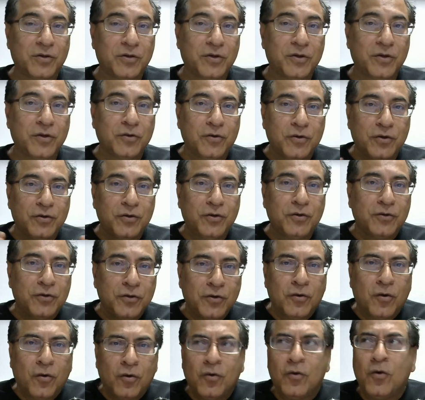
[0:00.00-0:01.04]
You
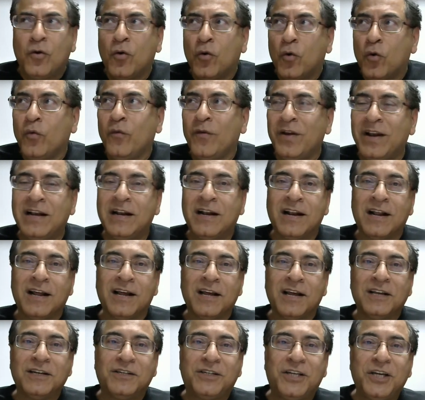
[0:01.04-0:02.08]
don't know who will
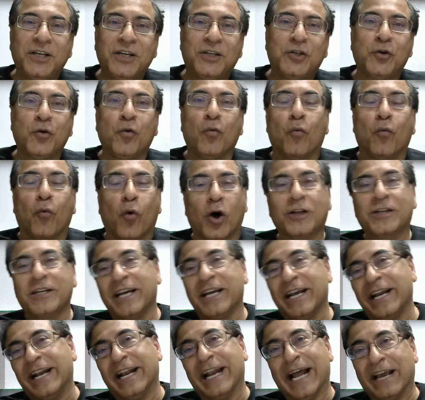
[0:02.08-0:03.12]
teach you what
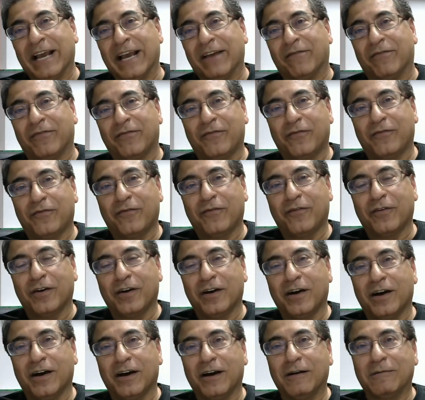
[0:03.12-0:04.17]
in life,
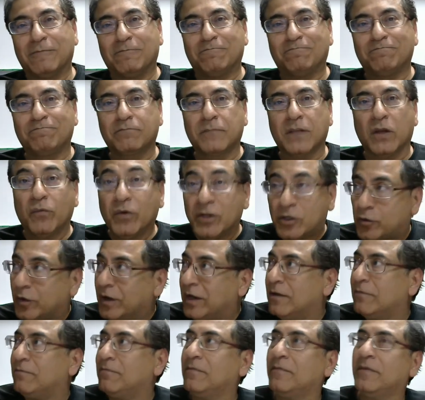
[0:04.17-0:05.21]
which
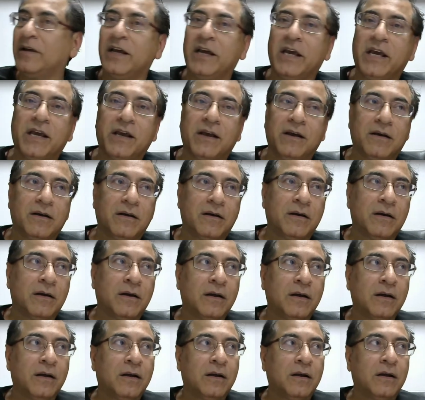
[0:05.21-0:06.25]
will
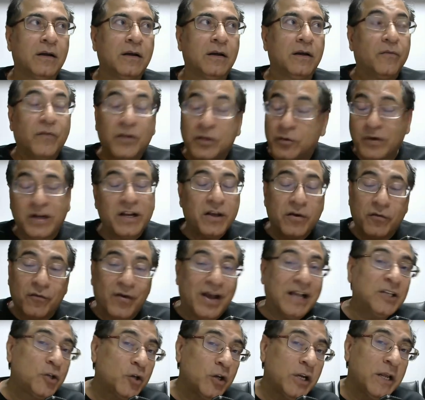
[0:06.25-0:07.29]

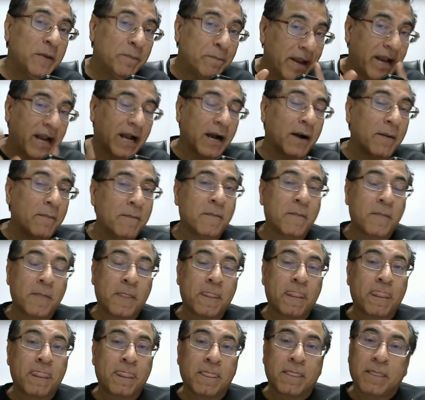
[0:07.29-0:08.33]
eventually
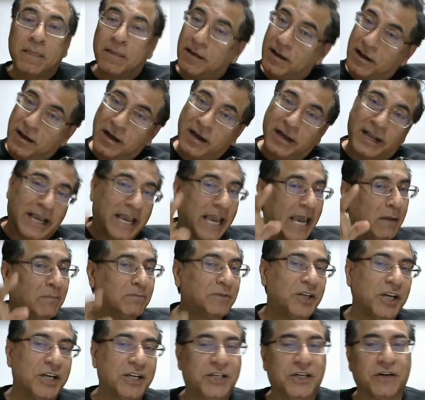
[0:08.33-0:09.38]
become a game
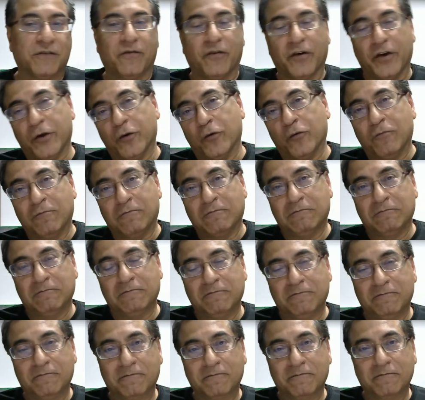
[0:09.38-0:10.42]
changer for you.
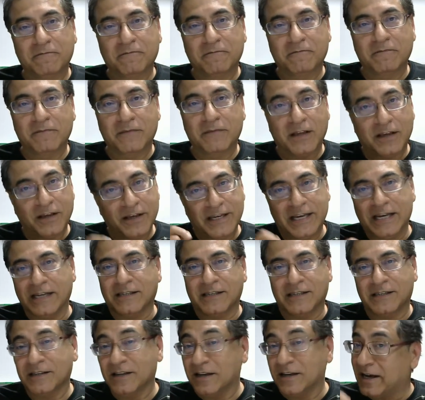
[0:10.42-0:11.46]

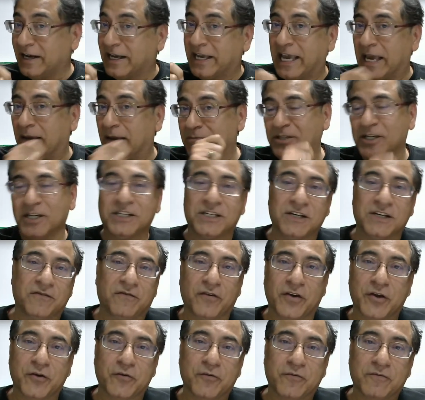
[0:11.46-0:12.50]
Yes, a game changer
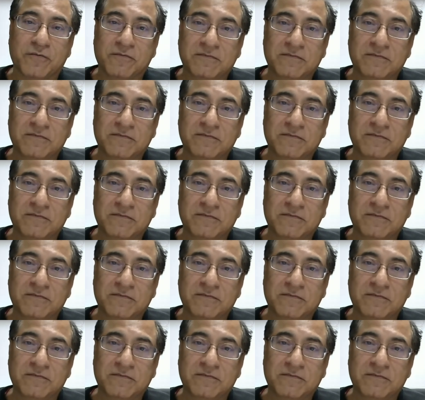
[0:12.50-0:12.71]
for you.